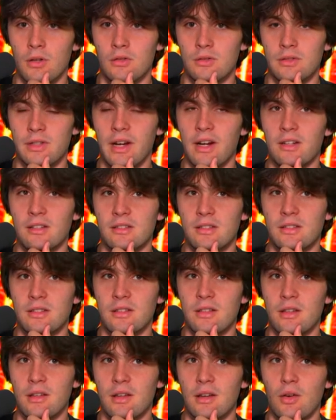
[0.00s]
Terrence,
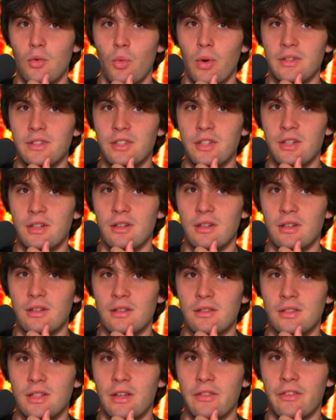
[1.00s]
do
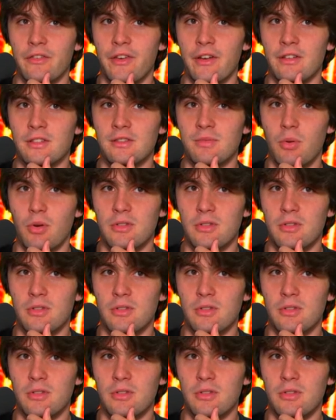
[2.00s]
you have a favorite sports